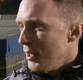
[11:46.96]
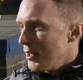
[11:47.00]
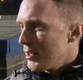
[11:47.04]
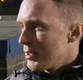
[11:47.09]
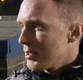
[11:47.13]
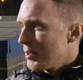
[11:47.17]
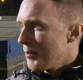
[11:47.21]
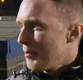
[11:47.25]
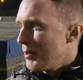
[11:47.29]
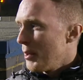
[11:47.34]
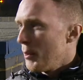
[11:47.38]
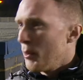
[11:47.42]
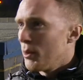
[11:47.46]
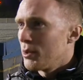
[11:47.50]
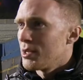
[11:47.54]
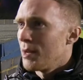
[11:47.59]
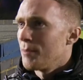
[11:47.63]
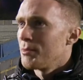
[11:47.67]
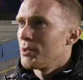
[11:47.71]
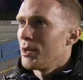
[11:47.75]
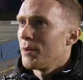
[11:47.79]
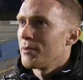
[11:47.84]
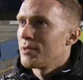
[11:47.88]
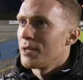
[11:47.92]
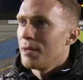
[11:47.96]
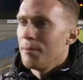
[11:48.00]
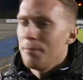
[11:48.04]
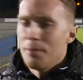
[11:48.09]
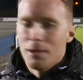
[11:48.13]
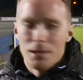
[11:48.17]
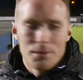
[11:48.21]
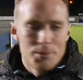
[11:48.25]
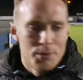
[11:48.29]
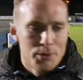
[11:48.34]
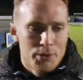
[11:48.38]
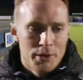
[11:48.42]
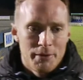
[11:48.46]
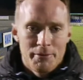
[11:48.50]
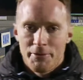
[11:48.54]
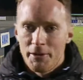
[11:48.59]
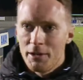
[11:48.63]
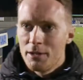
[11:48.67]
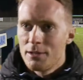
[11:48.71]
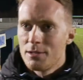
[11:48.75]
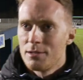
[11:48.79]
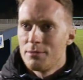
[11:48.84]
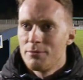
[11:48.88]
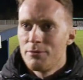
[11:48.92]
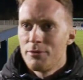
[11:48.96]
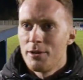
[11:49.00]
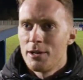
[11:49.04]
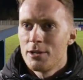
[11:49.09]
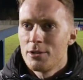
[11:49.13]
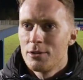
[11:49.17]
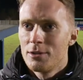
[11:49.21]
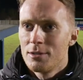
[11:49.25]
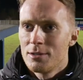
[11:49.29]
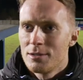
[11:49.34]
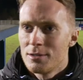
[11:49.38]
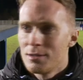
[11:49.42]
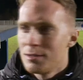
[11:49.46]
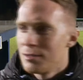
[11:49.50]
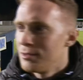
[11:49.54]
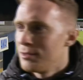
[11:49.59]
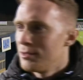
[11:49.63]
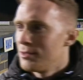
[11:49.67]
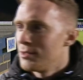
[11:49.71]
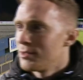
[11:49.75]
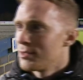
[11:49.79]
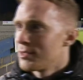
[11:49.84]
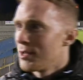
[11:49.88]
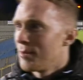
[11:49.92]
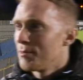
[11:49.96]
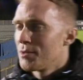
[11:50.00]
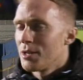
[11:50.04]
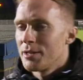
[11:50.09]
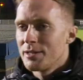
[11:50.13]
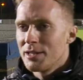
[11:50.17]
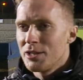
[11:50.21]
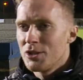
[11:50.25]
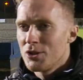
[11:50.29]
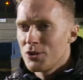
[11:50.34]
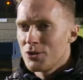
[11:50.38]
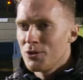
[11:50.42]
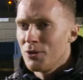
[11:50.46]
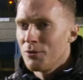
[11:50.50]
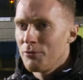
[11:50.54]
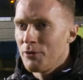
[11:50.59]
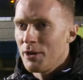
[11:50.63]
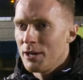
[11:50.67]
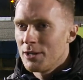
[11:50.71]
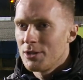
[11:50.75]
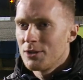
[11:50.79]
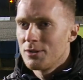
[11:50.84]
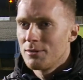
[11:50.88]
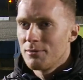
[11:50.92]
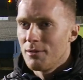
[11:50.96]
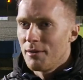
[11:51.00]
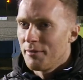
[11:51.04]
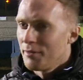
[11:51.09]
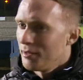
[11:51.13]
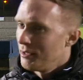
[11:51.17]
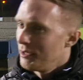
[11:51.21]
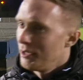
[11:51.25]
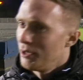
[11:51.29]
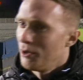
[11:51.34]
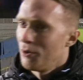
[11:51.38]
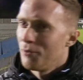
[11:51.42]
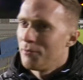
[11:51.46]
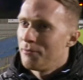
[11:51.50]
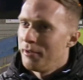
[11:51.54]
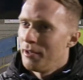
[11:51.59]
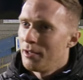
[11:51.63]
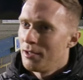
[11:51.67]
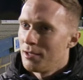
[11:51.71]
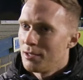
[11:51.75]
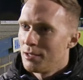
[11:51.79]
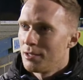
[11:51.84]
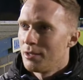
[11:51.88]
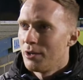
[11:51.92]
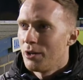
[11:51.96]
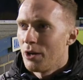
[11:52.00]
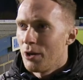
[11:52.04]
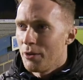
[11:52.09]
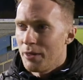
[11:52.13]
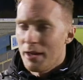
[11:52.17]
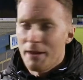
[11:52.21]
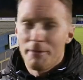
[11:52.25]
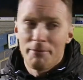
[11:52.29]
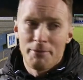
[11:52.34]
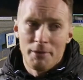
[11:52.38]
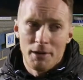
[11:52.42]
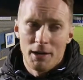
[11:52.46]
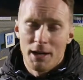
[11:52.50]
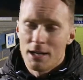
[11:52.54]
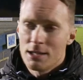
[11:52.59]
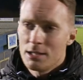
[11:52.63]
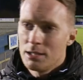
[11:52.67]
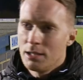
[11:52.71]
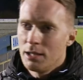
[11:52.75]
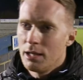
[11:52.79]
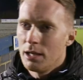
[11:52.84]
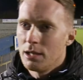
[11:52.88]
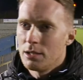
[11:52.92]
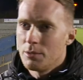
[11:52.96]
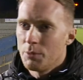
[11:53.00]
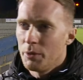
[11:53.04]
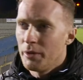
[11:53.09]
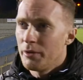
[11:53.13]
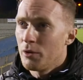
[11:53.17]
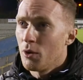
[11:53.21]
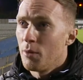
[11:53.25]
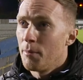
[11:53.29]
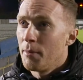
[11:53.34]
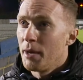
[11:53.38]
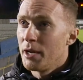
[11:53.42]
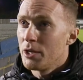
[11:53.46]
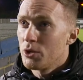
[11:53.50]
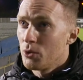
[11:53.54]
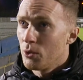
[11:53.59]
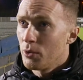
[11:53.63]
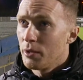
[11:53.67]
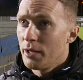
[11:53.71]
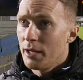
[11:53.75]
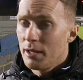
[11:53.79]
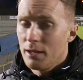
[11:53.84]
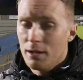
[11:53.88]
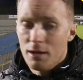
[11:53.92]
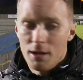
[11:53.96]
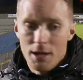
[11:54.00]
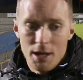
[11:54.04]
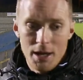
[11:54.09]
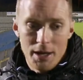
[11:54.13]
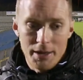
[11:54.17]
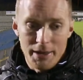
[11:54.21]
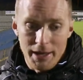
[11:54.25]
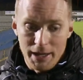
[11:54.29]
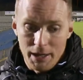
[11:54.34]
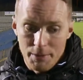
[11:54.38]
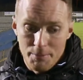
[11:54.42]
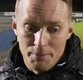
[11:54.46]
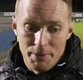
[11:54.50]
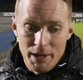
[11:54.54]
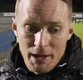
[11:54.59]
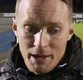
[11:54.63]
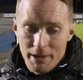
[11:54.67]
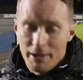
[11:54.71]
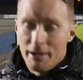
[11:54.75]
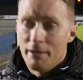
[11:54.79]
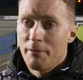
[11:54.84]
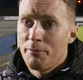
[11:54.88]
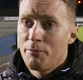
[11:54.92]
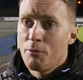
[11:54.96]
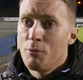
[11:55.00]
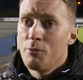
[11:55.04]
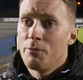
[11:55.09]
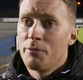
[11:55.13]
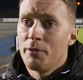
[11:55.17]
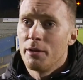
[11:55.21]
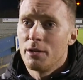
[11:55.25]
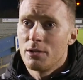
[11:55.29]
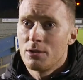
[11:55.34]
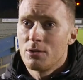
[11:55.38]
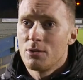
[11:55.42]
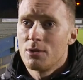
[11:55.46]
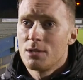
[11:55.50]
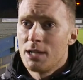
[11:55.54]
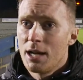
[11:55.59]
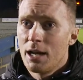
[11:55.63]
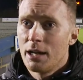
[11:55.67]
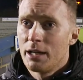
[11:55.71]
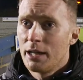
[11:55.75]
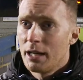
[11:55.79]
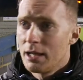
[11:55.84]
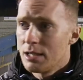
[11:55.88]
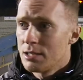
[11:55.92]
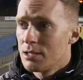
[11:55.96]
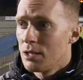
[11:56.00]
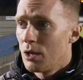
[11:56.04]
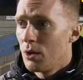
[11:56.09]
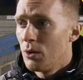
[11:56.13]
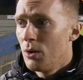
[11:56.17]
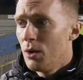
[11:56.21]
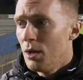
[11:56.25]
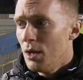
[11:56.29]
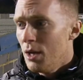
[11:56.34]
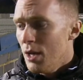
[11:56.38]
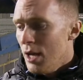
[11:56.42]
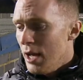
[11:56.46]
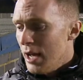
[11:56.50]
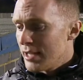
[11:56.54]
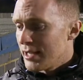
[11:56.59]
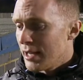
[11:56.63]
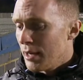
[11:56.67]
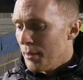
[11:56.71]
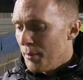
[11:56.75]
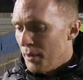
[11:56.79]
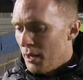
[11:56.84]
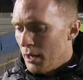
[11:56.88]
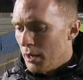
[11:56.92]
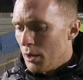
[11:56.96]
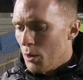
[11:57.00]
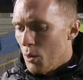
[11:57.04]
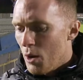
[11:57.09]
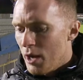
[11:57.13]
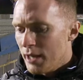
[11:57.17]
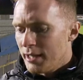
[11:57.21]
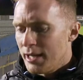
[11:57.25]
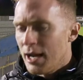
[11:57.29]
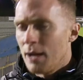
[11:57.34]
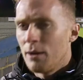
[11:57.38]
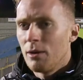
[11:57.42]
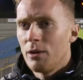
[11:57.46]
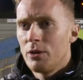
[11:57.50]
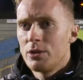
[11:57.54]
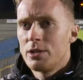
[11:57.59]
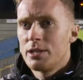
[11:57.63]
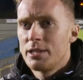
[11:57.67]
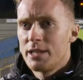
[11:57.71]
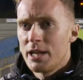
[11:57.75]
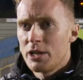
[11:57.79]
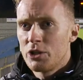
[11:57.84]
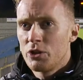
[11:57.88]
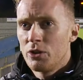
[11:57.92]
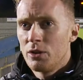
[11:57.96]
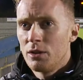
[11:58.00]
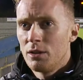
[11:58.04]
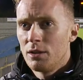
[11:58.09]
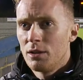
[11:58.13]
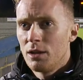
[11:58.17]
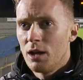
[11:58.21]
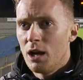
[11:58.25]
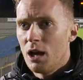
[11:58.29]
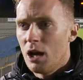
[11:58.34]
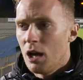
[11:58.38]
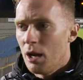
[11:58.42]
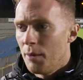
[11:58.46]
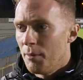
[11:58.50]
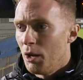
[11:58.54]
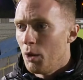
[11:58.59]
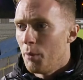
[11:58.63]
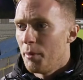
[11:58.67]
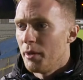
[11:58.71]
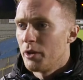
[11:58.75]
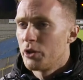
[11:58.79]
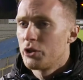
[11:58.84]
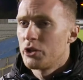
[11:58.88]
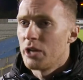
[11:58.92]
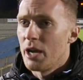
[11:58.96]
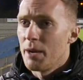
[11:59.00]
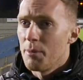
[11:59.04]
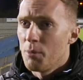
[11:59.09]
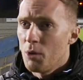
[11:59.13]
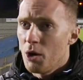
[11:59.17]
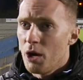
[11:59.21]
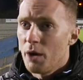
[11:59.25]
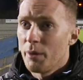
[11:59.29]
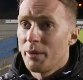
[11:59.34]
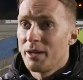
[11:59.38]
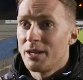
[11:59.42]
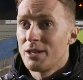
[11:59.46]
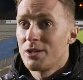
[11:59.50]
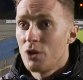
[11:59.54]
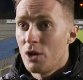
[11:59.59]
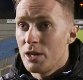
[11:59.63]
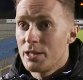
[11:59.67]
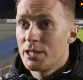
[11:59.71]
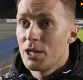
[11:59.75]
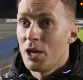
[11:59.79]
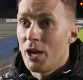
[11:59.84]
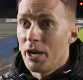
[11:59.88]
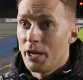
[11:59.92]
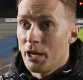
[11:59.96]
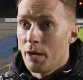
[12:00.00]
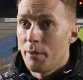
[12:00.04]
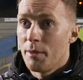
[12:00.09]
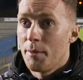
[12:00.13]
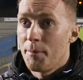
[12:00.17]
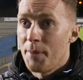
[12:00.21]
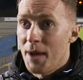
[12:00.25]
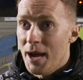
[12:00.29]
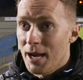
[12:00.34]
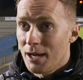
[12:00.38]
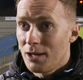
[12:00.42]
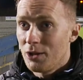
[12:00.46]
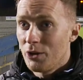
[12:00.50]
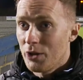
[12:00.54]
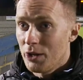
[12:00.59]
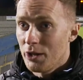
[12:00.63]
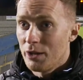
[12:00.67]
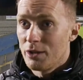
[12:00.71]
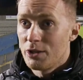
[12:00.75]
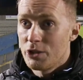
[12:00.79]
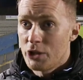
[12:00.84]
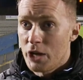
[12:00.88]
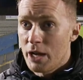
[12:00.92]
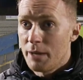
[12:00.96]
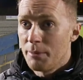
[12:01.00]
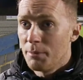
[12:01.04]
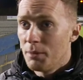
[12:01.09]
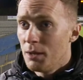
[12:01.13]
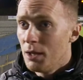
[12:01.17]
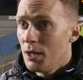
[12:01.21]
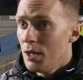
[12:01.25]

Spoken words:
so people sometimes get mixed between fitness and freshness, and sometimes they're just not fresh rather than they're not fit. And you know, they're fit lads in there, and we've got to make sure that they can be at their full fitness on Saturday. So it's going to be quite a download session, a little bit of shape work. We're going to try and tighten up the back, looking at the shape,